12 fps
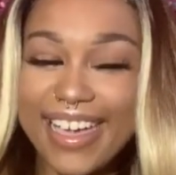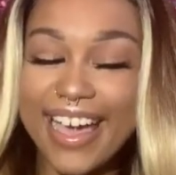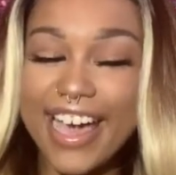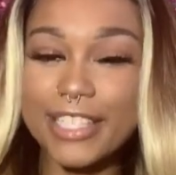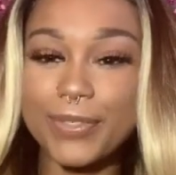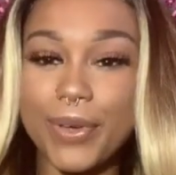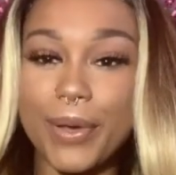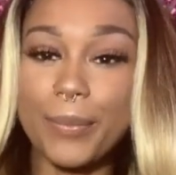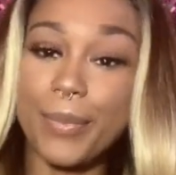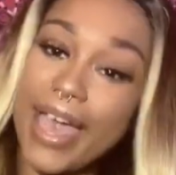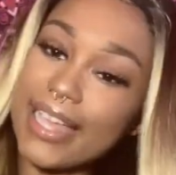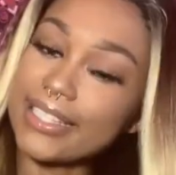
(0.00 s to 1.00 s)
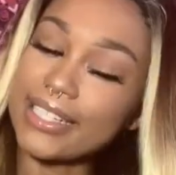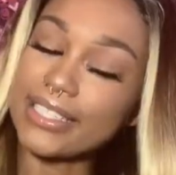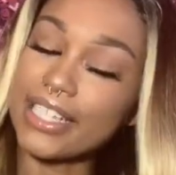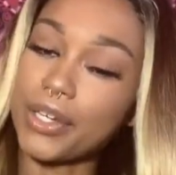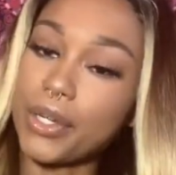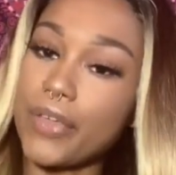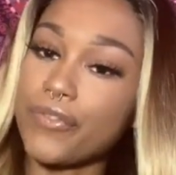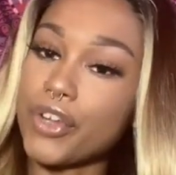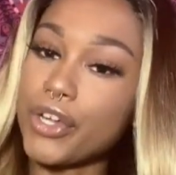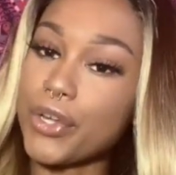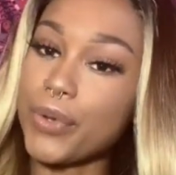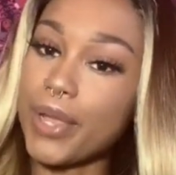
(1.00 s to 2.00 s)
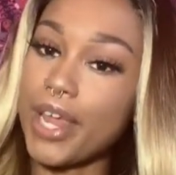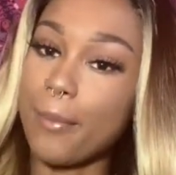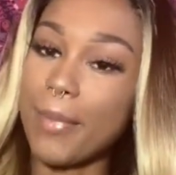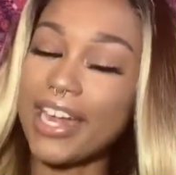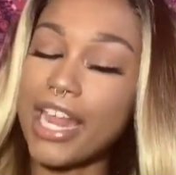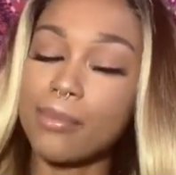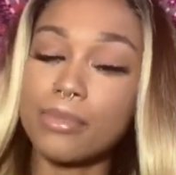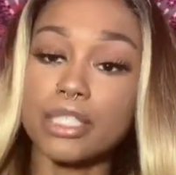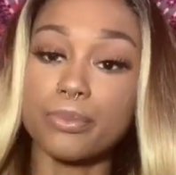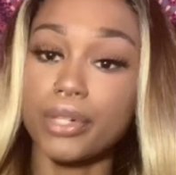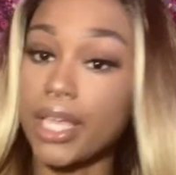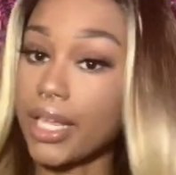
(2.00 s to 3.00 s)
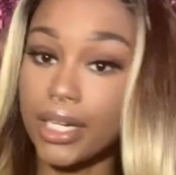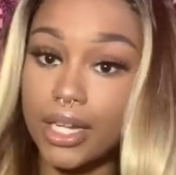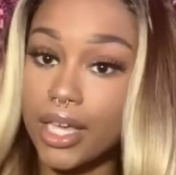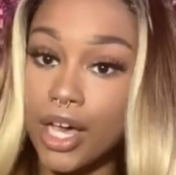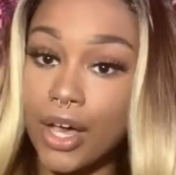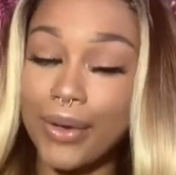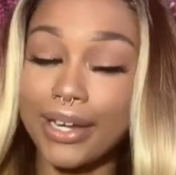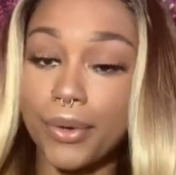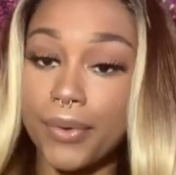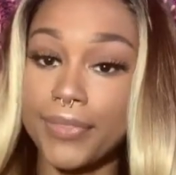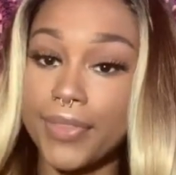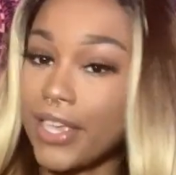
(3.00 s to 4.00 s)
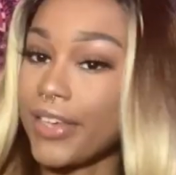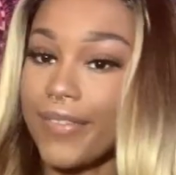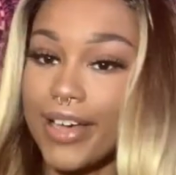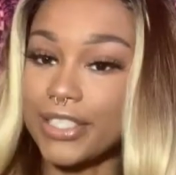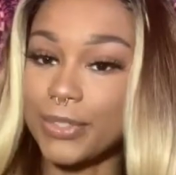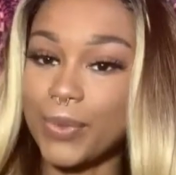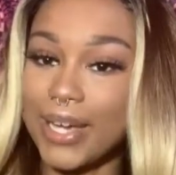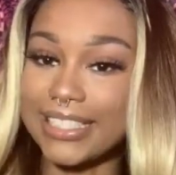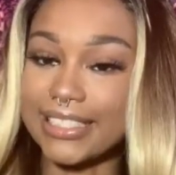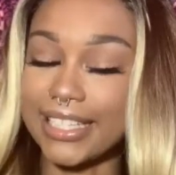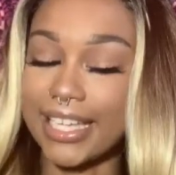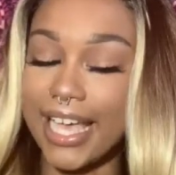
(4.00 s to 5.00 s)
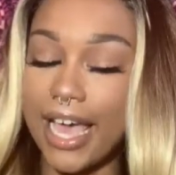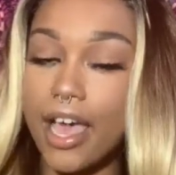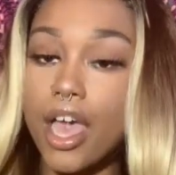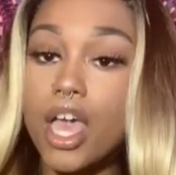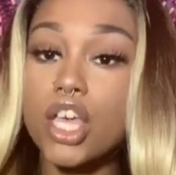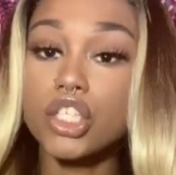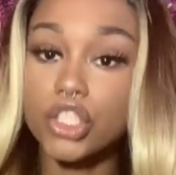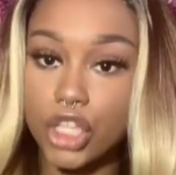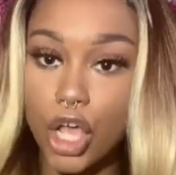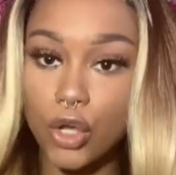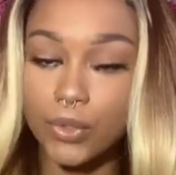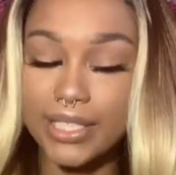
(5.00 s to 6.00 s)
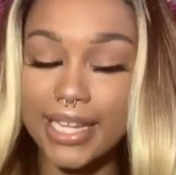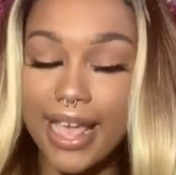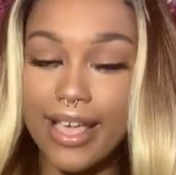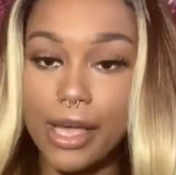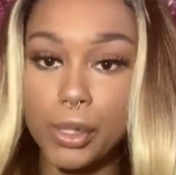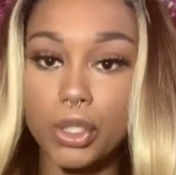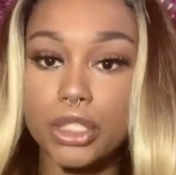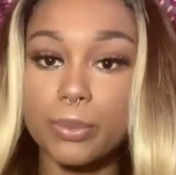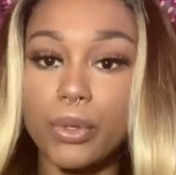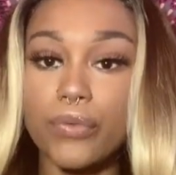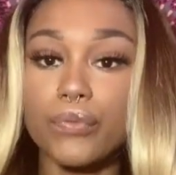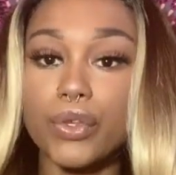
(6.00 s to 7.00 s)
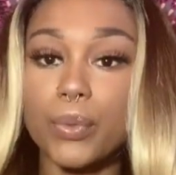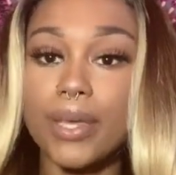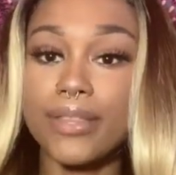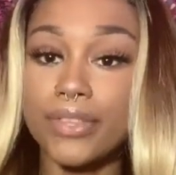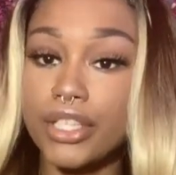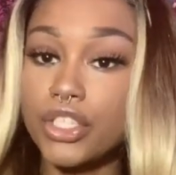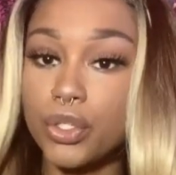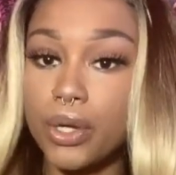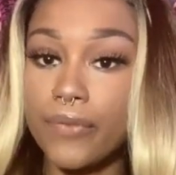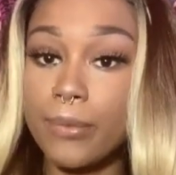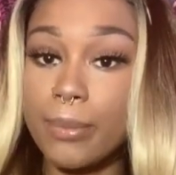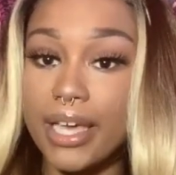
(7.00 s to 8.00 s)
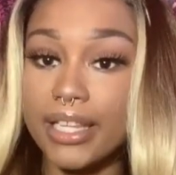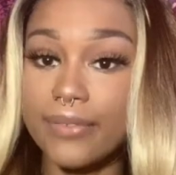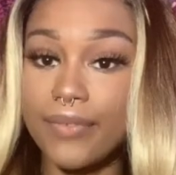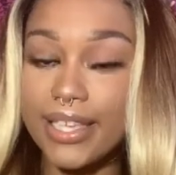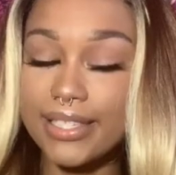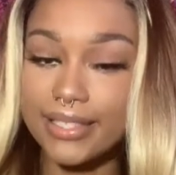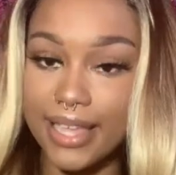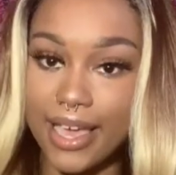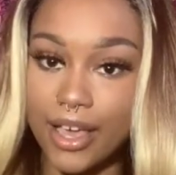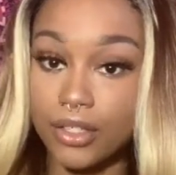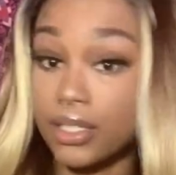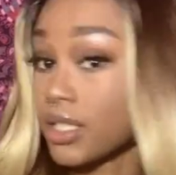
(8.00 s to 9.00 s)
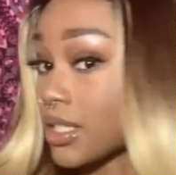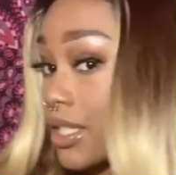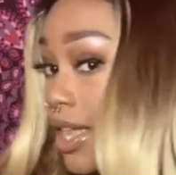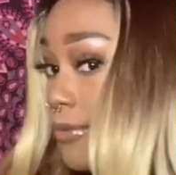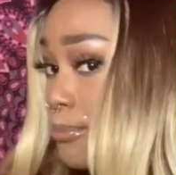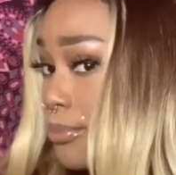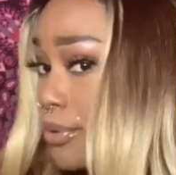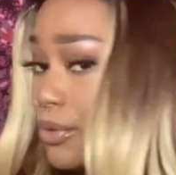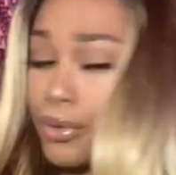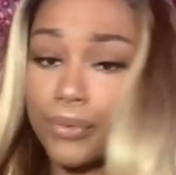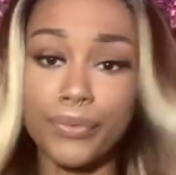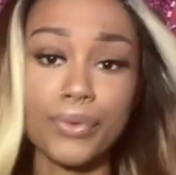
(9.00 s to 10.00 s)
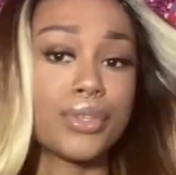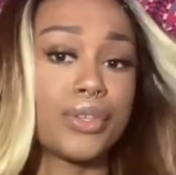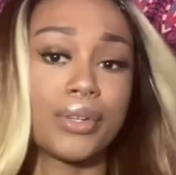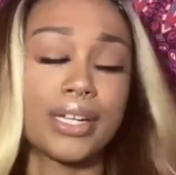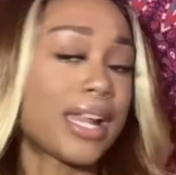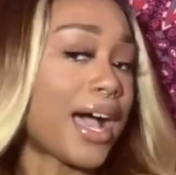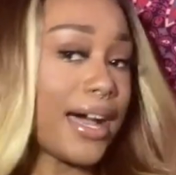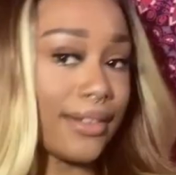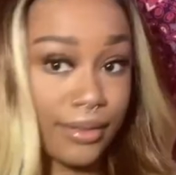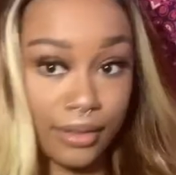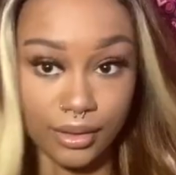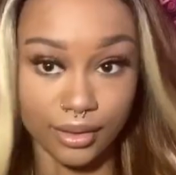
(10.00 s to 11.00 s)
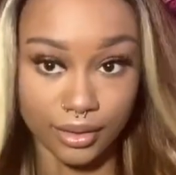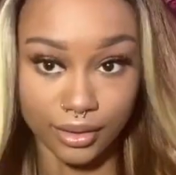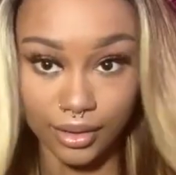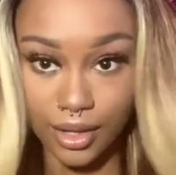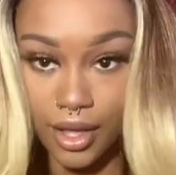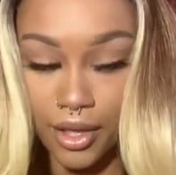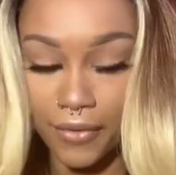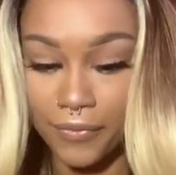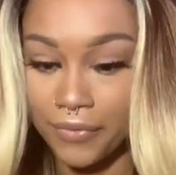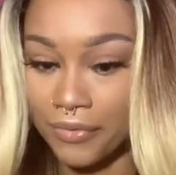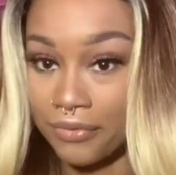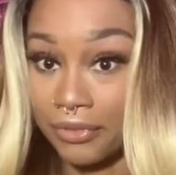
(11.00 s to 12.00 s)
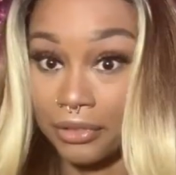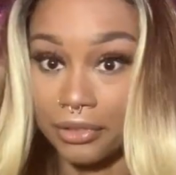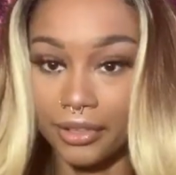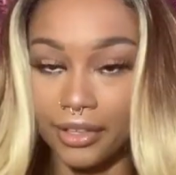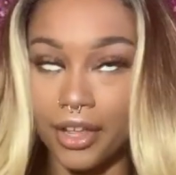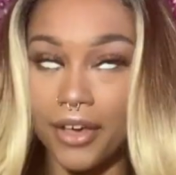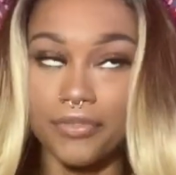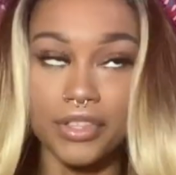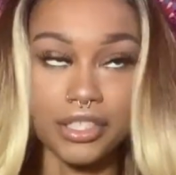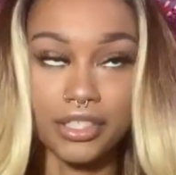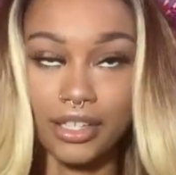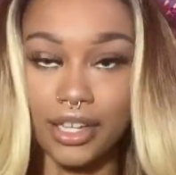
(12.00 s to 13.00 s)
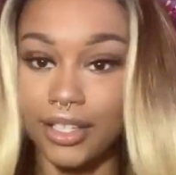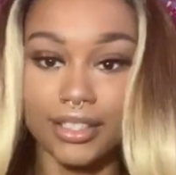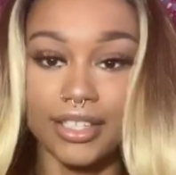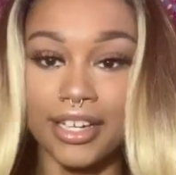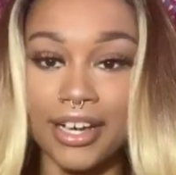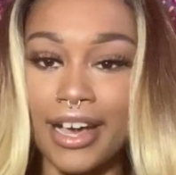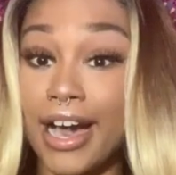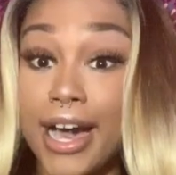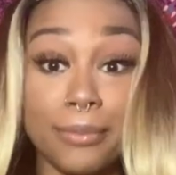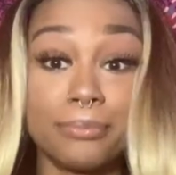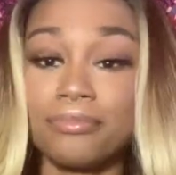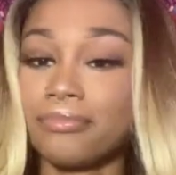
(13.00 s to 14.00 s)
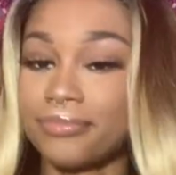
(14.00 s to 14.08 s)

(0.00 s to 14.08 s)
guys, welcome back to the channel. If you're new here, my name is Brianna Nicole and I want to thank you guys for watching. So today I'm going to be reviewing this unit from Elevate Styles. This is a beautiful unit. I love this color, y'all. I'm